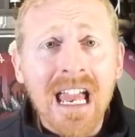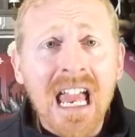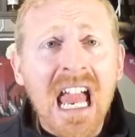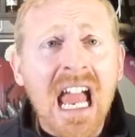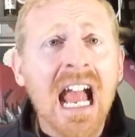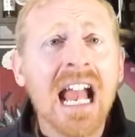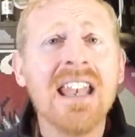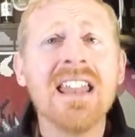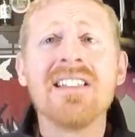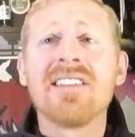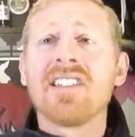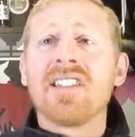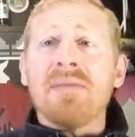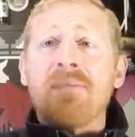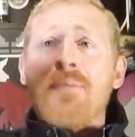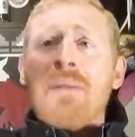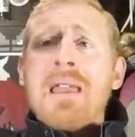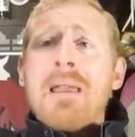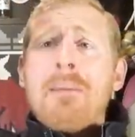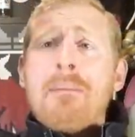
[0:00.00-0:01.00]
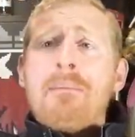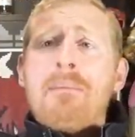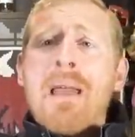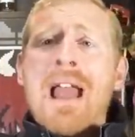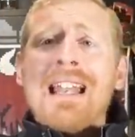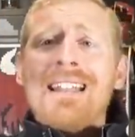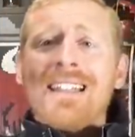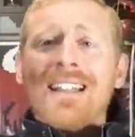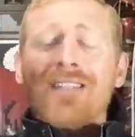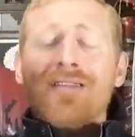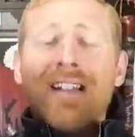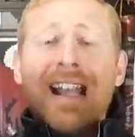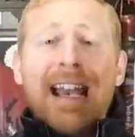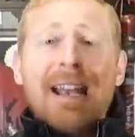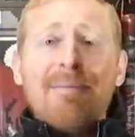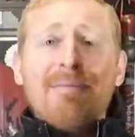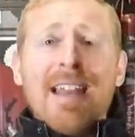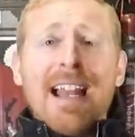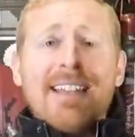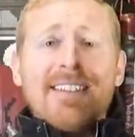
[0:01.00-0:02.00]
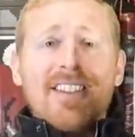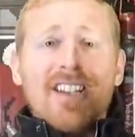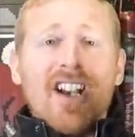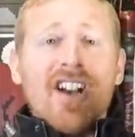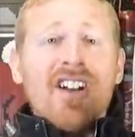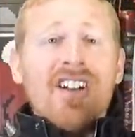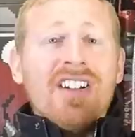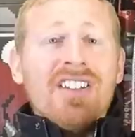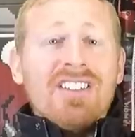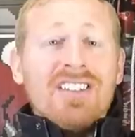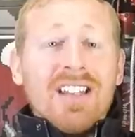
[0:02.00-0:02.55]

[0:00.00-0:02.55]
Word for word: And there's this big pentagram that turns